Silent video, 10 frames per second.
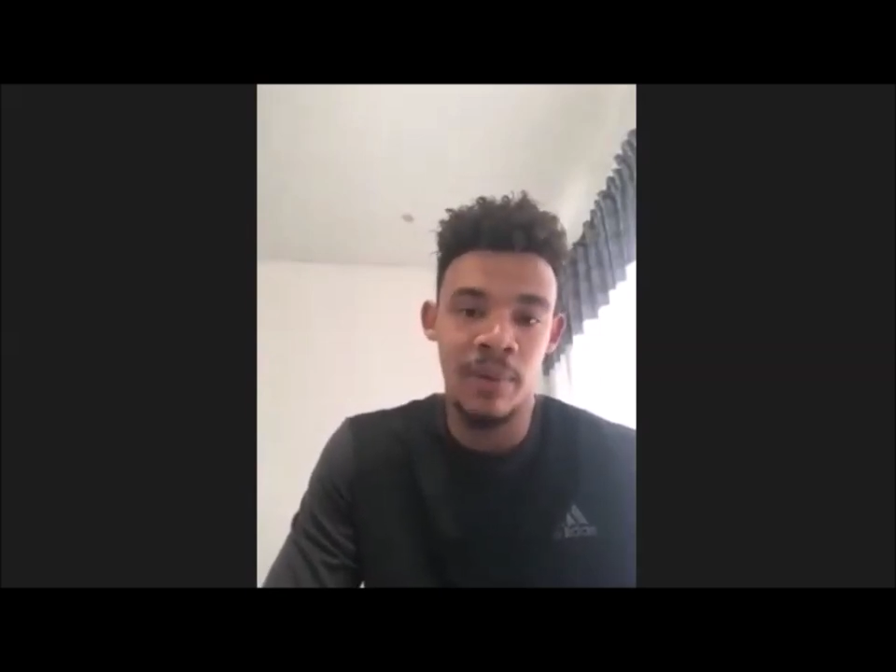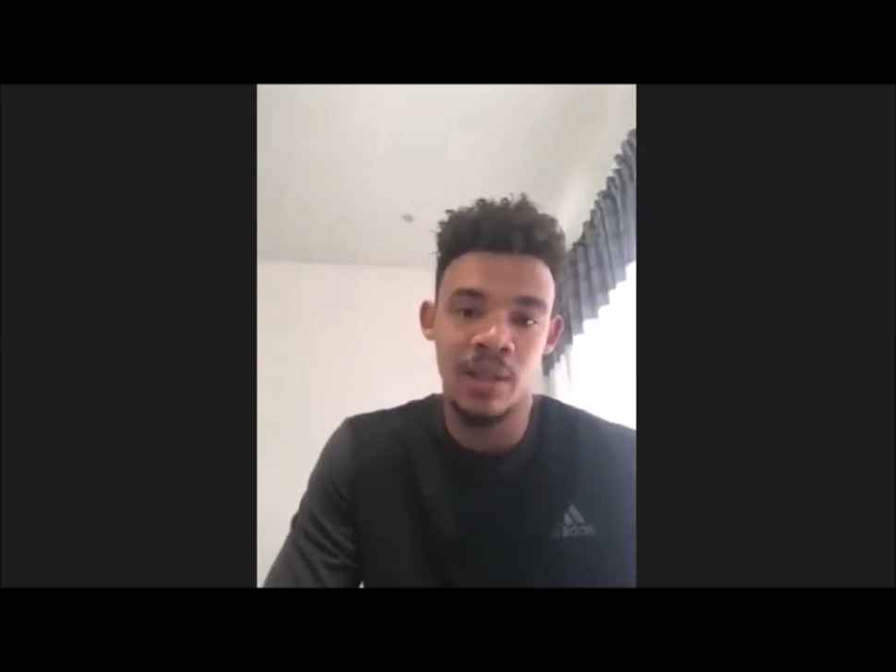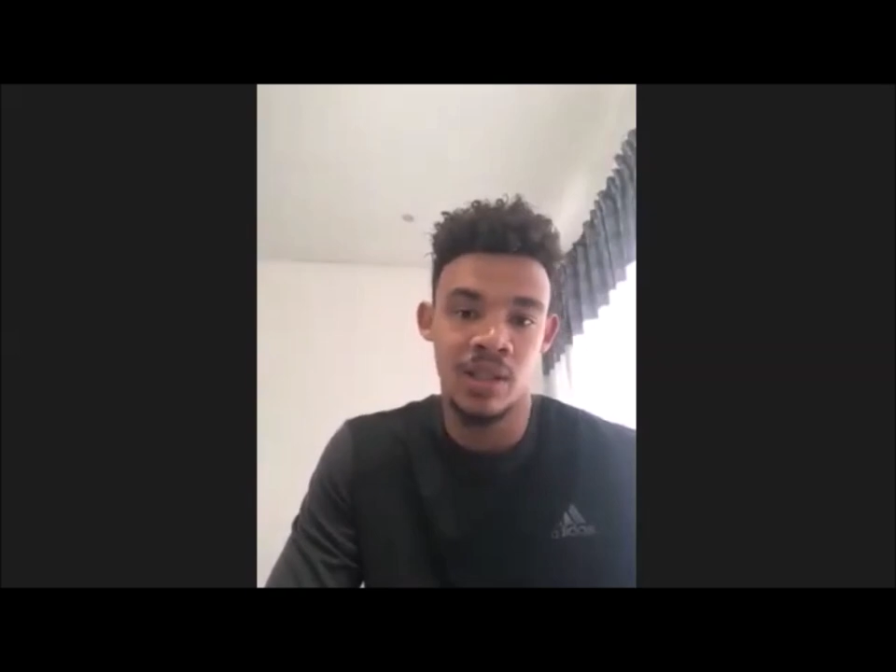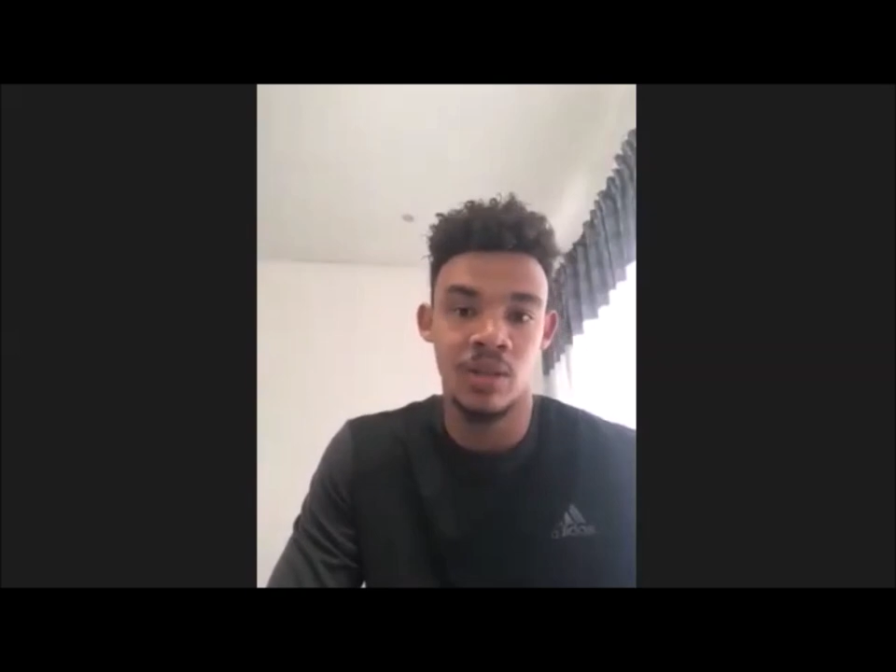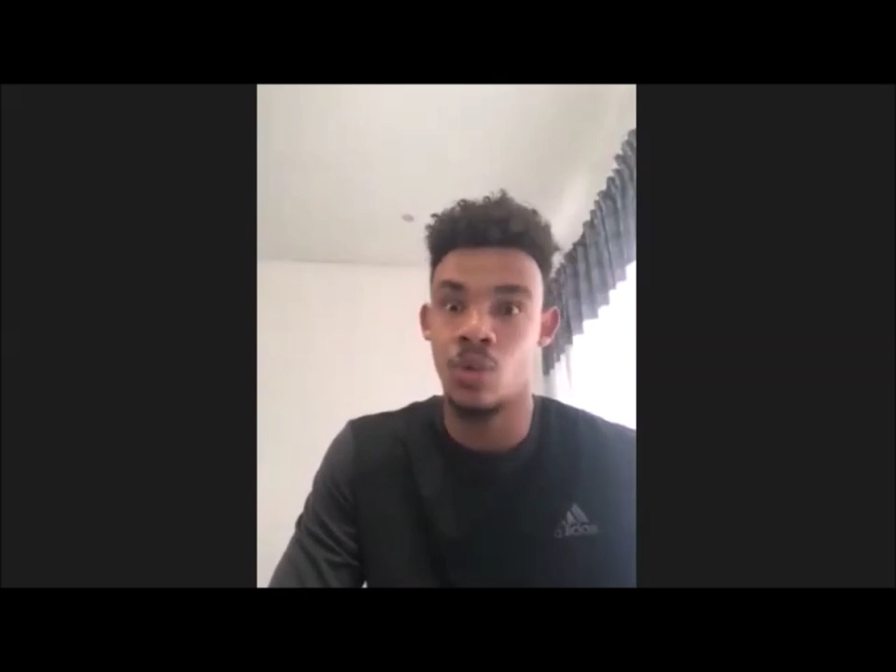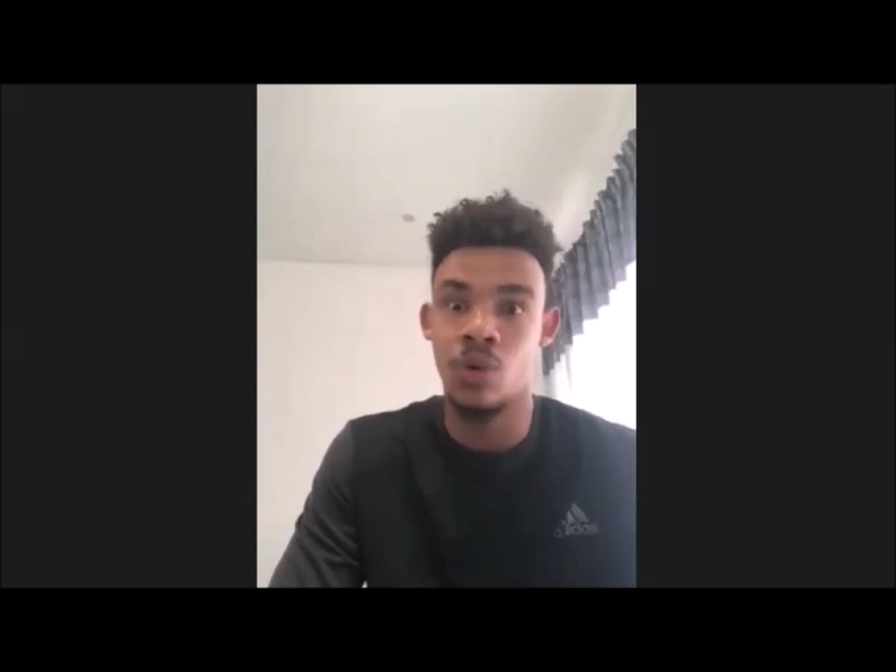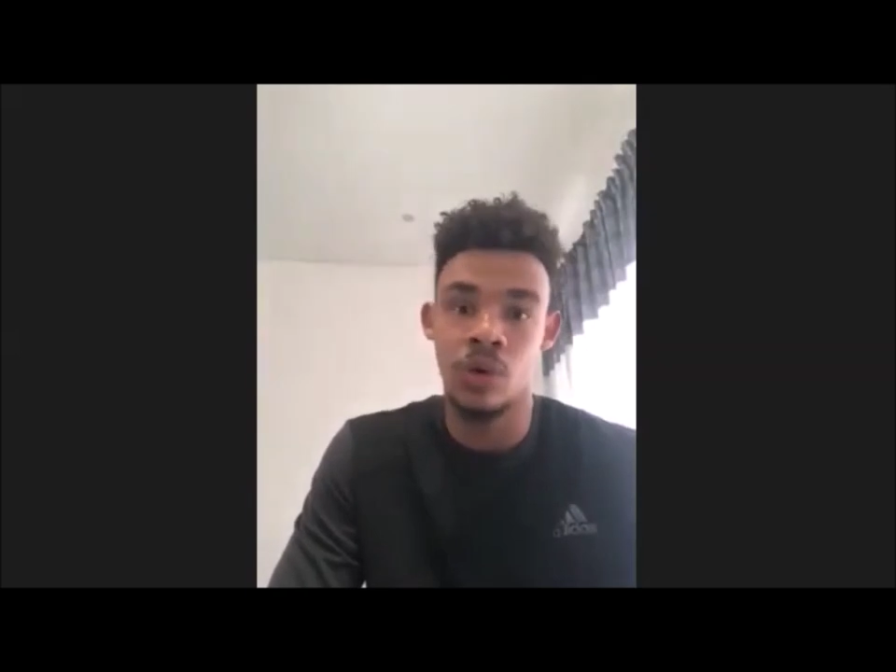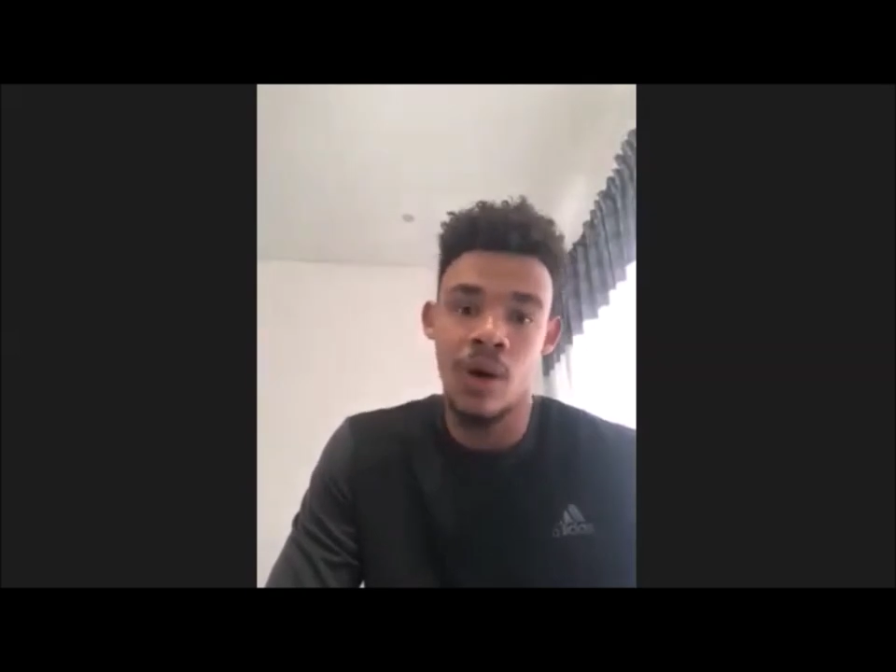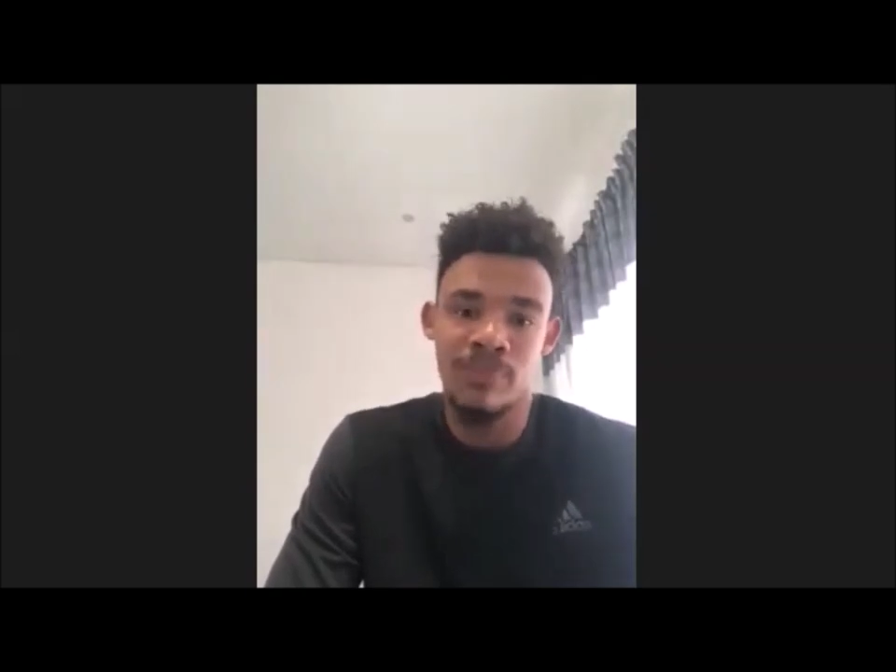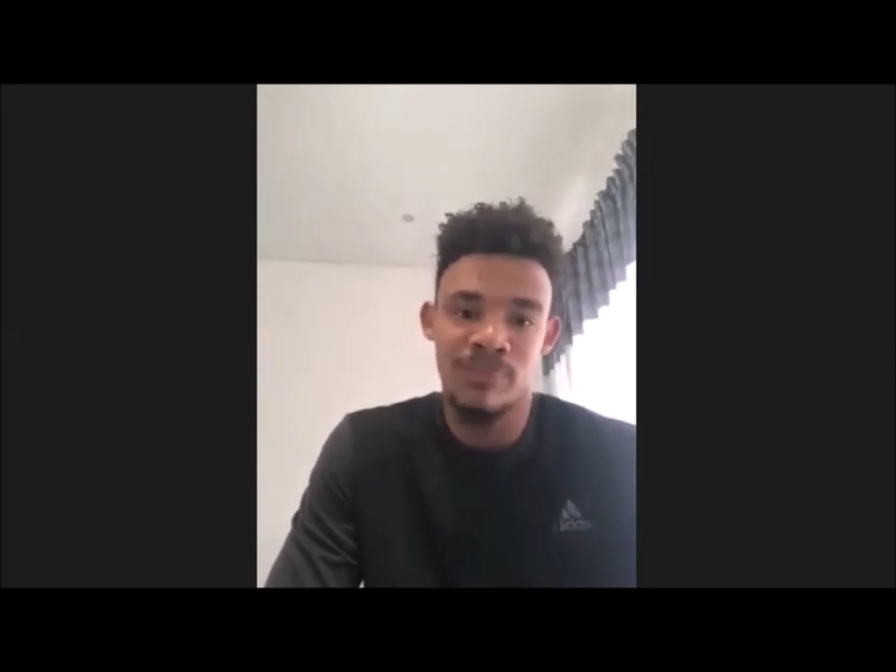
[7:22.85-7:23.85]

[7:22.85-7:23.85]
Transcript: and who grew up in